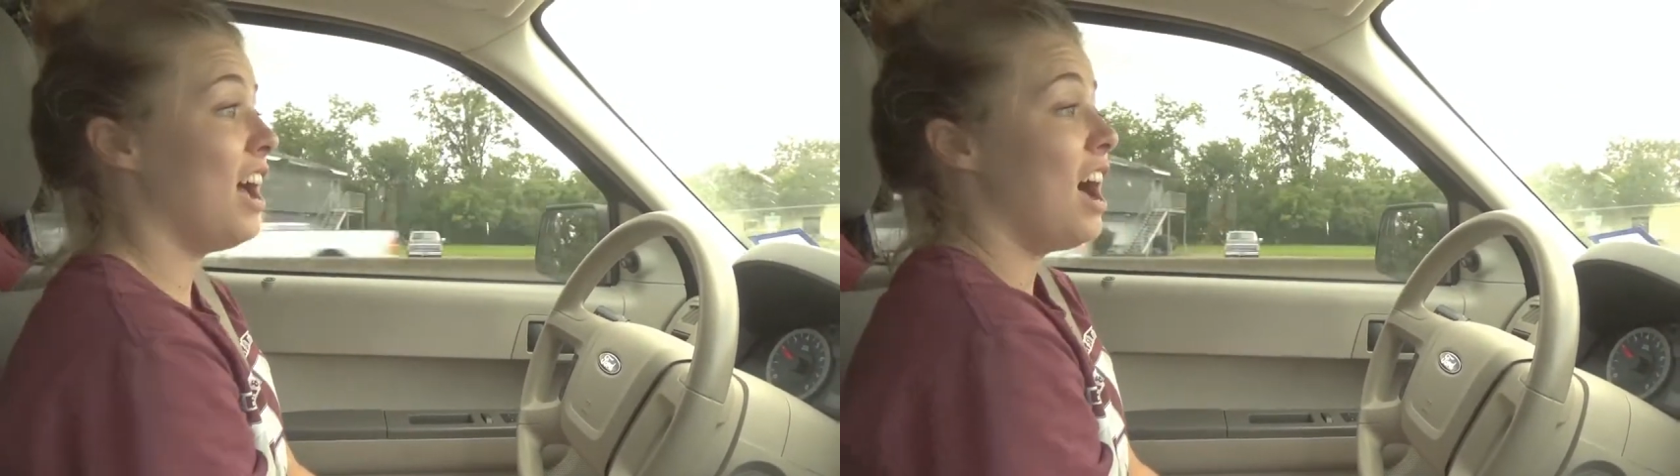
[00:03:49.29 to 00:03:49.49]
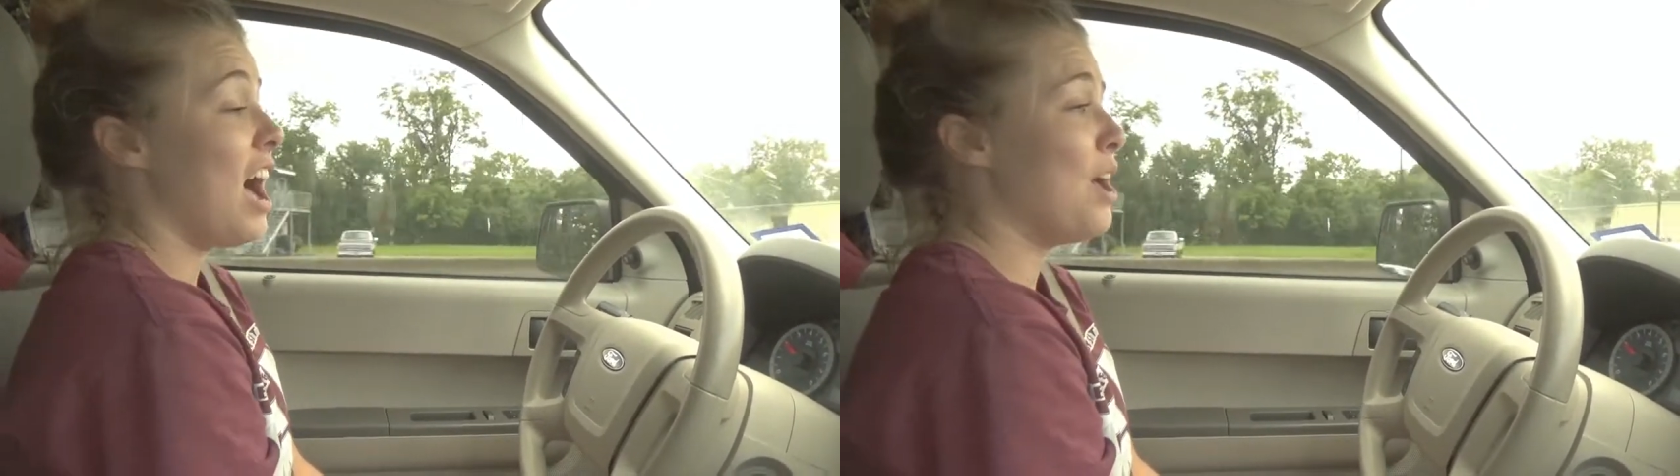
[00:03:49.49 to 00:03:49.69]

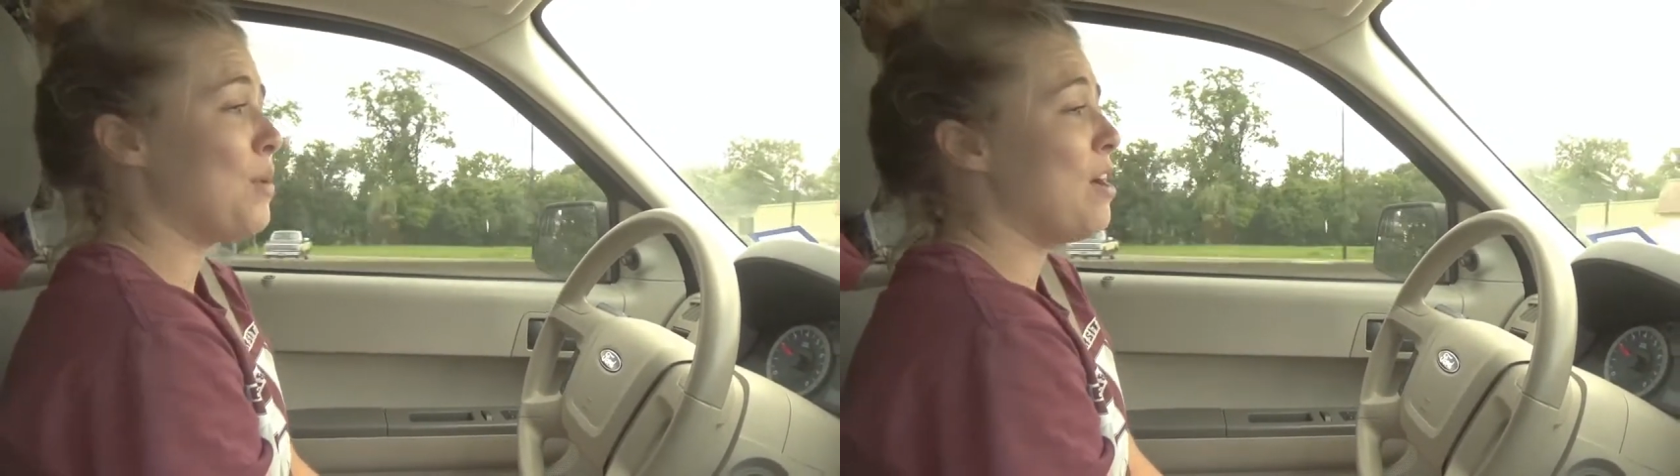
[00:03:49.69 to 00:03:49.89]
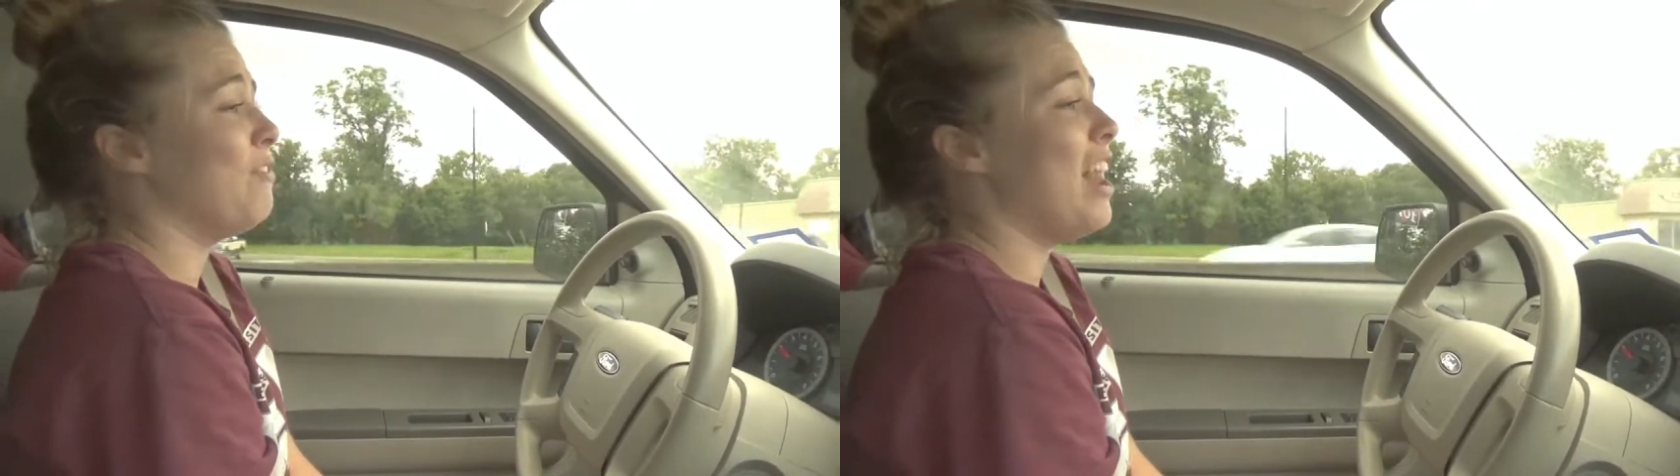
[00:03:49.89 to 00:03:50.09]
I
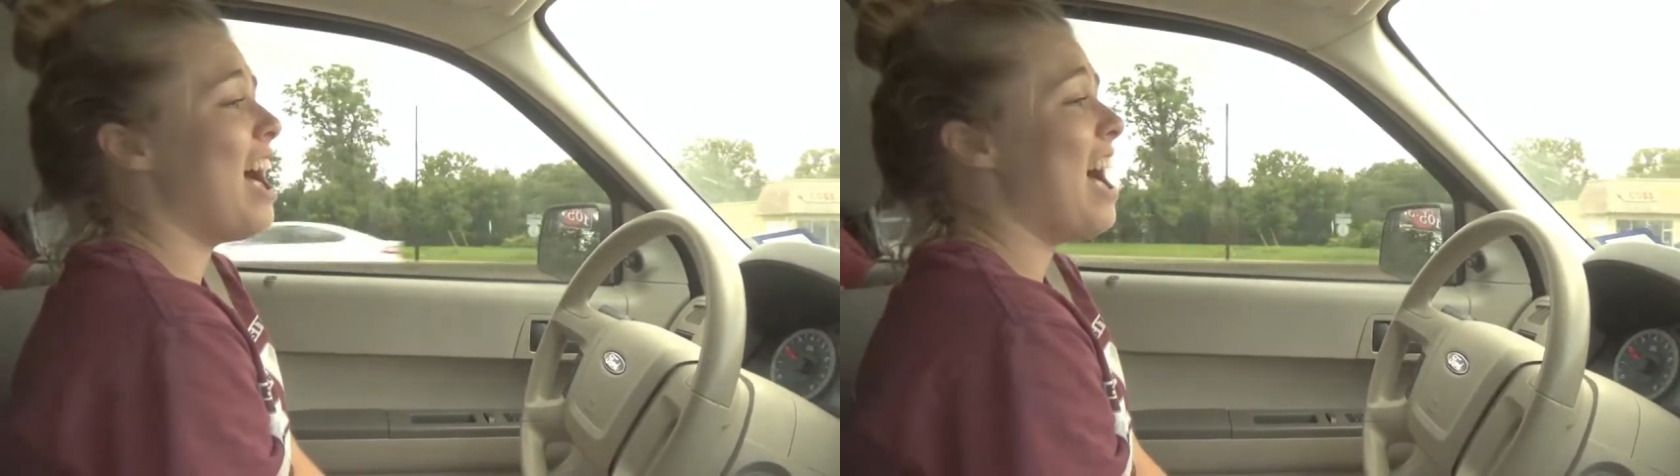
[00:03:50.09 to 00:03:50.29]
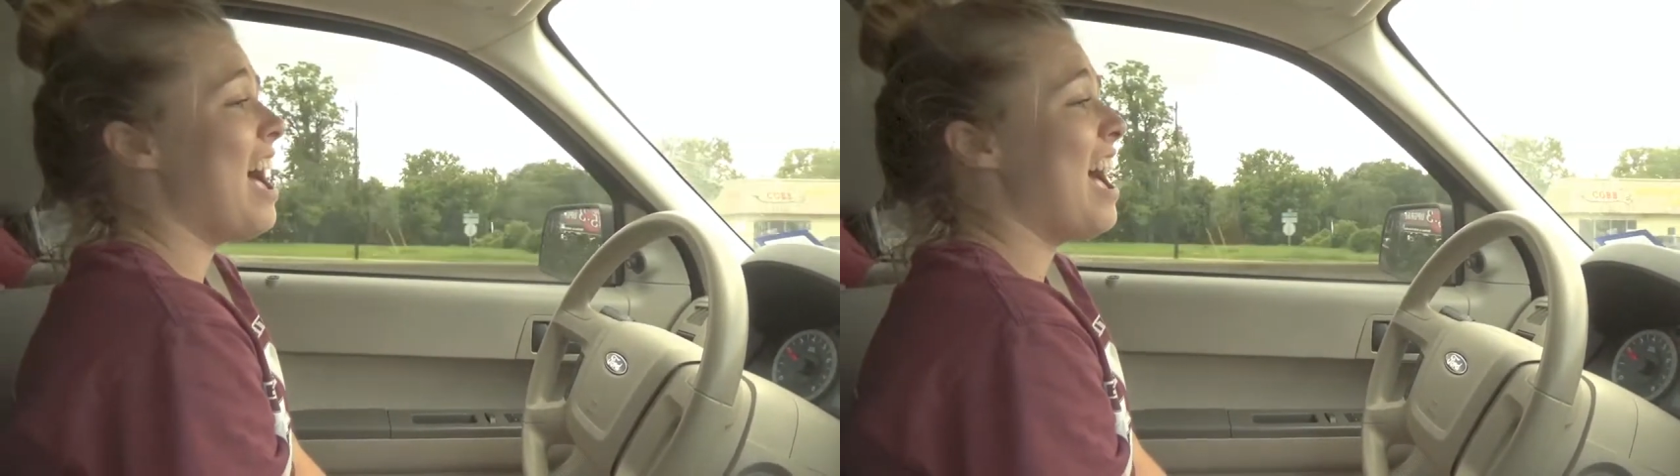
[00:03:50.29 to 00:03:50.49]
will
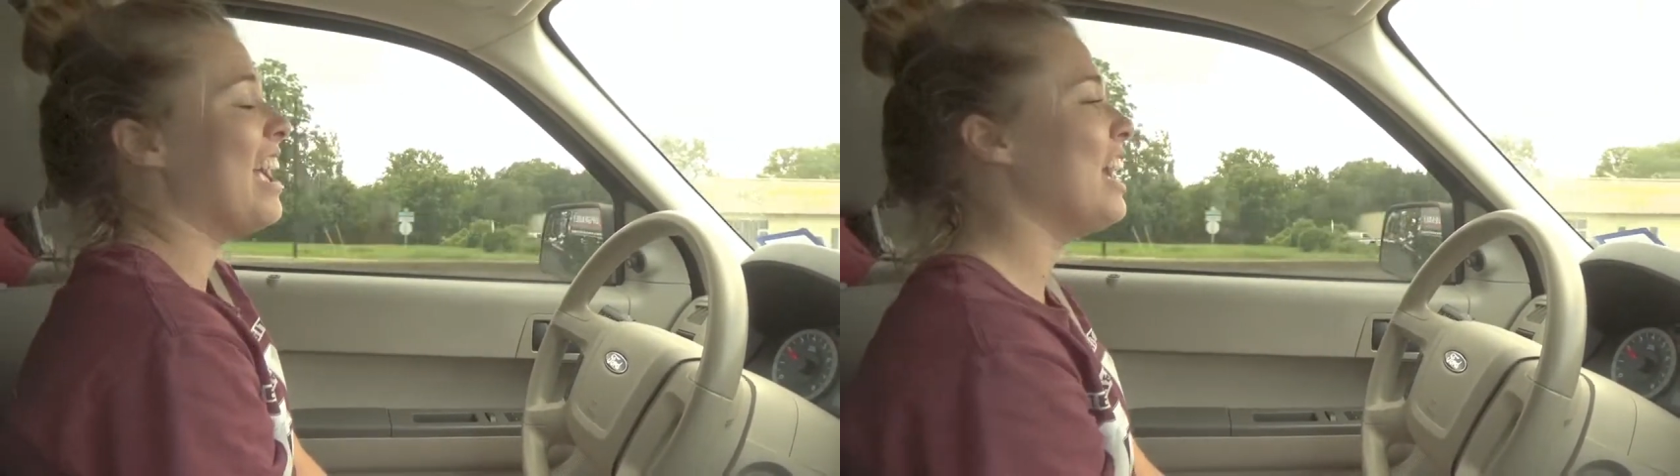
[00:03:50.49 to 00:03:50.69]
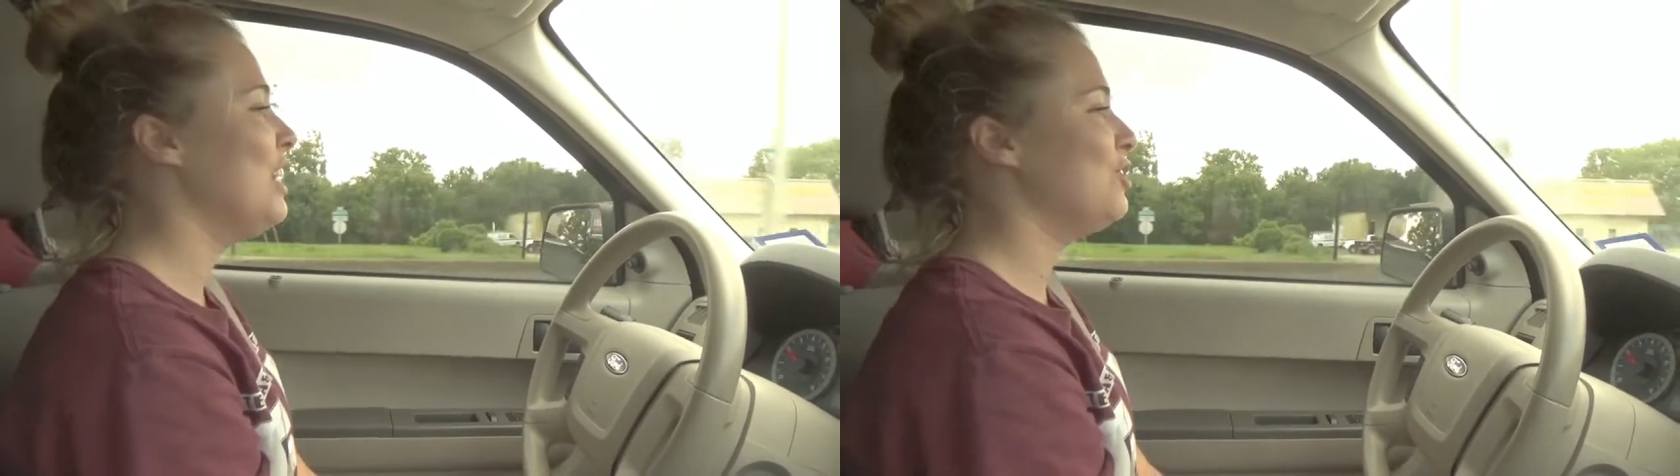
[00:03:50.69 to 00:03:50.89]
fly.